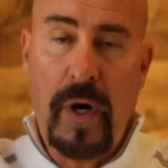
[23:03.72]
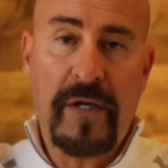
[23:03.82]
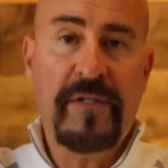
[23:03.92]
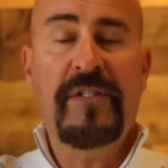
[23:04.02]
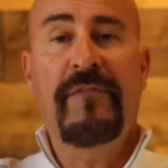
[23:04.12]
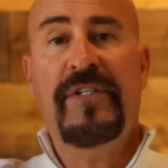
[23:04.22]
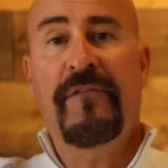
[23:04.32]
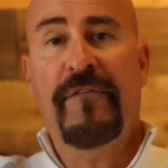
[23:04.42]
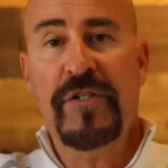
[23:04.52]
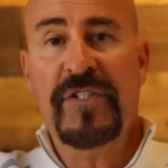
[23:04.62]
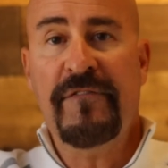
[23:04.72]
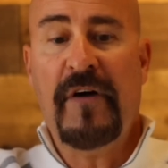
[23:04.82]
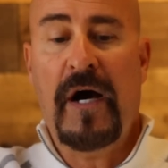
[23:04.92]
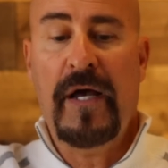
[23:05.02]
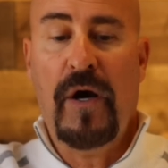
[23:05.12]
wanted to
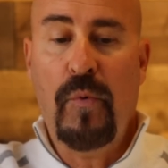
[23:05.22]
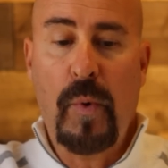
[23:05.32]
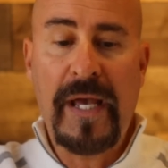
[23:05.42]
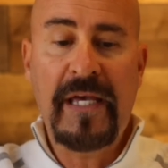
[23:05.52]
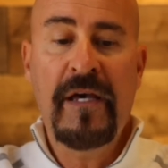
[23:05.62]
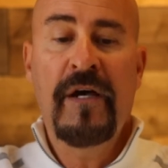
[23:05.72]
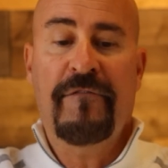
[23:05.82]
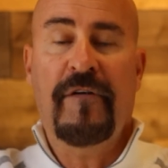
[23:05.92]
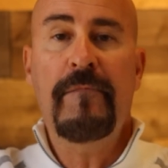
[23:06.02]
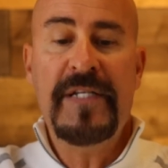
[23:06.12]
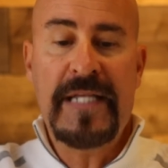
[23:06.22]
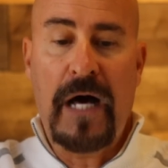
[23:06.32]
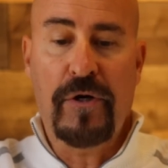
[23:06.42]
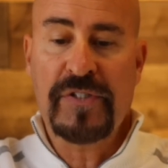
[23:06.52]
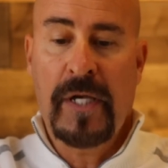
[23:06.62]
diversify away from
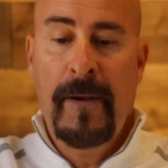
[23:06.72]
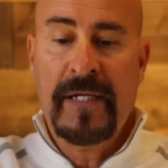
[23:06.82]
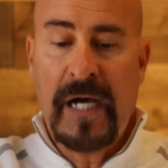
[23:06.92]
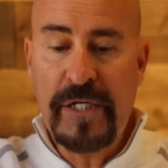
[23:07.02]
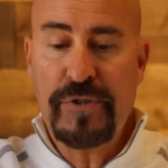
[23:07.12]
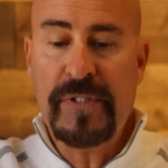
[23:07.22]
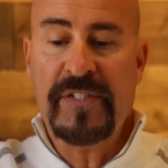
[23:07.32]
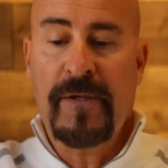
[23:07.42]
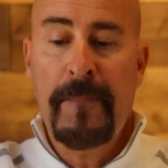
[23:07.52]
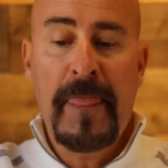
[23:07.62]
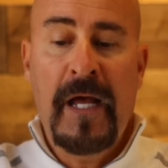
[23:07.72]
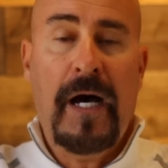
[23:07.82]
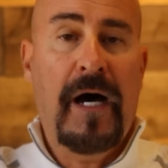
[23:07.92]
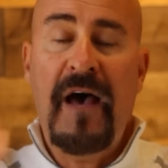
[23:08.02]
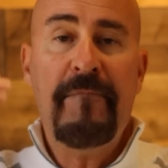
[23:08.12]
dollars. Countries
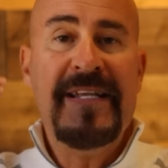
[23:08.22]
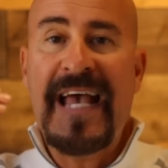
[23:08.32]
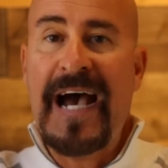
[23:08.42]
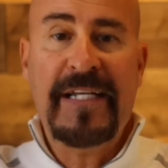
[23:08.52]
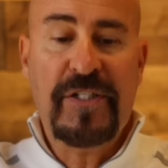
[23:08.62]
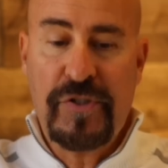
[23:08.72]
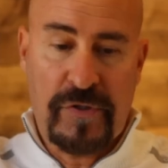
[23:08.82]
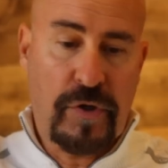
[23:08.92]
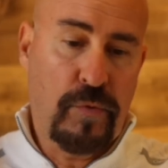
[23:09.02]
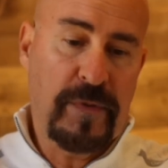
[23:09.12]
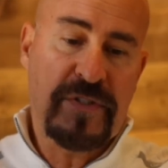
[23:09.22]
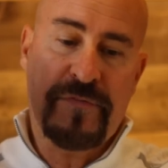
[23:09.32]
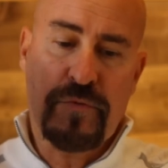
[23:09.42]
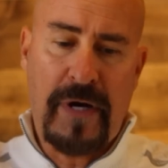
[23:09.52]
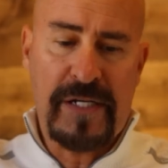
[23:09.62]
have been adding to the gold
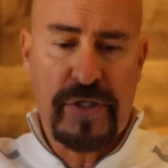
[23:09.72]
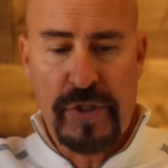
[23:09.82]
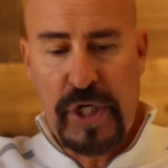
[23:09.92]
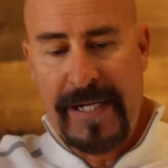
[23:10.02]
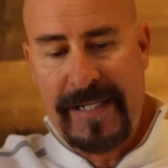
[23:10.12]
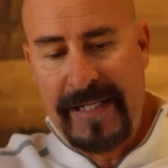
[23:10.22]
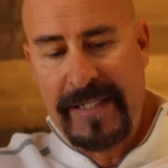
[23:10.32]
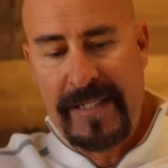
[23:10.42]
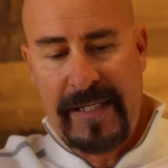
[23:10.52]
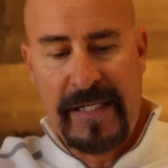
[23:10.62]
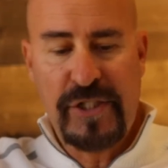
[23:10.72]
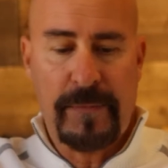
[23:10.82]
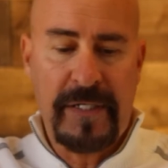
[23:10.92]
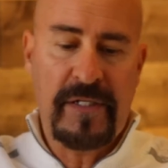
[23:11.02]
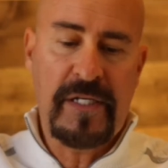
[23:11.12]
reserves. Russia, China, India,
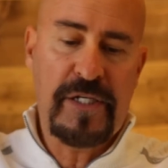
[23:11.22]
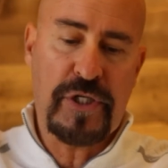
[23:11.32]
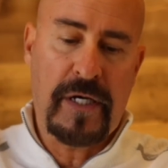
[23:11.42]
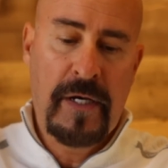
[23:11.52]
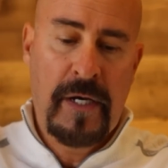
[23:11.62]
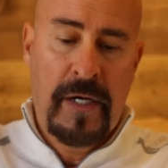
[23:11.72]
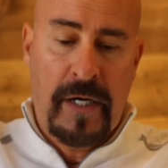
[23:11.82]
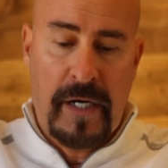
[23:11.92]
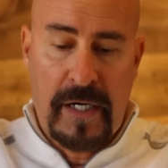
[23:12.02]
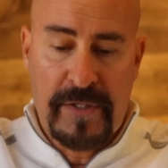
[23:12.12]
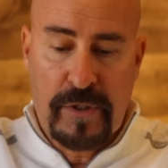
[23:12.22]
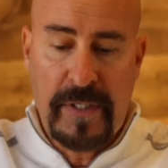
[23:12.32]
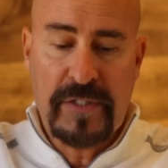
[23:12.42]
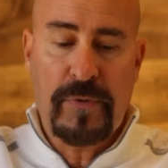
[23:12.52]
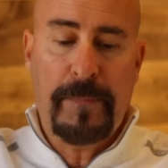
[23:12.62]
Egypt, Indonesia, the
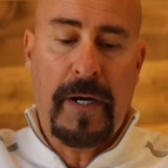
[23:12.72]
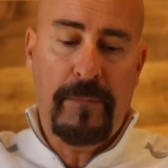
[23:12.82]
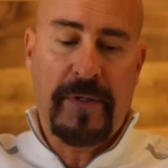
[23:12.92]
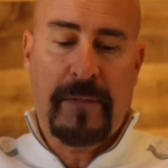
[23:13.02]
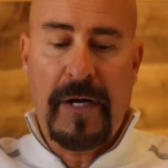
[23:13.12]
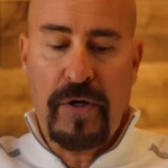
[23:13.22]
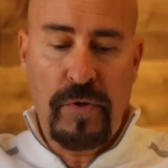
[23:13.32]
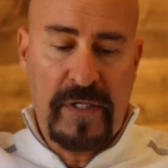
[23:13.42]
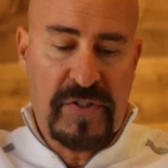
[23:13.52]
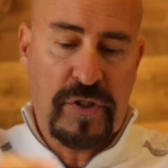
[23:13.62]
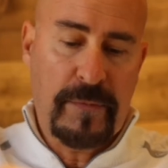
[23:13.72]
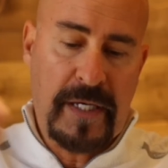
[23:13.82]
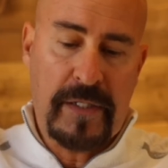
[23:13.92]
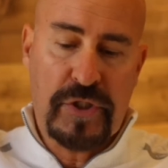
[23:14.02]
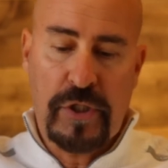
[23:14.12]
Kyrgyz Republic, Mongolia,
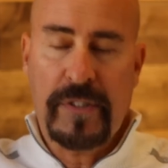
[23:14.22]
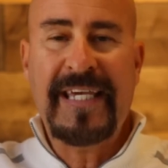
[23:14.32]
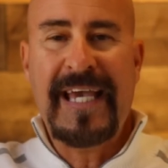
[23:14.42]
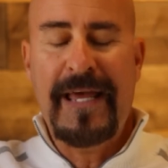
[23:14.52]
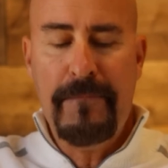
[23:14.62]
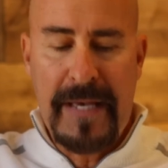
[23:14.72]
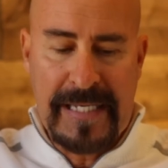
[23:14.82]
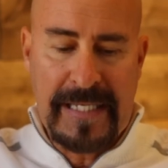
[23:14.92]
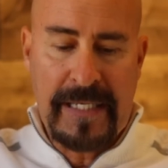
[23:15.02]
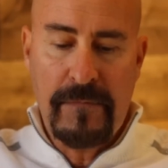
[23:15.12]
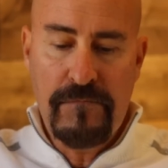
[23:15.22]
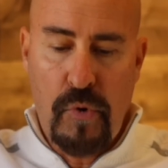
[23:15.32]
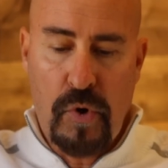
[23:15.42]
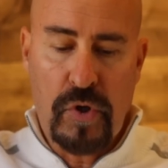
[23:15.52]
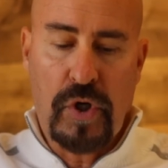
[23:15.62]
Serbia, Turkey, and many
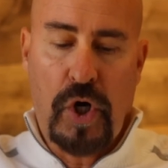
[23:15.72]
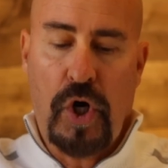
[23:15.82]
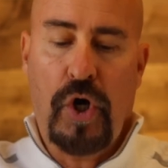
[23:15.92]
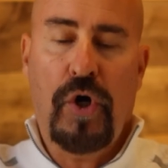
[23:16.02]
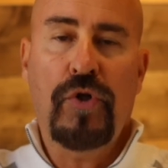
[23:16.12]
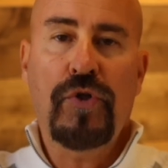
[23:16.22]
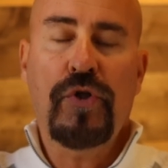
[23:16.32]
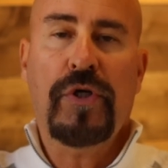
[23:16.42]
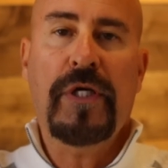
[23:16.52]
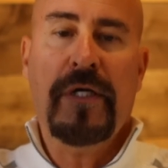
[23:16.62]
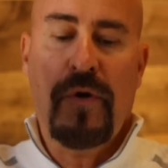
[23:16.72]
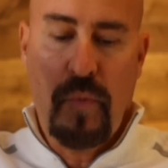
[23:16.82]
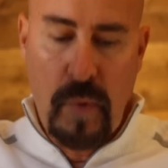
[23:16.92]
more, all looking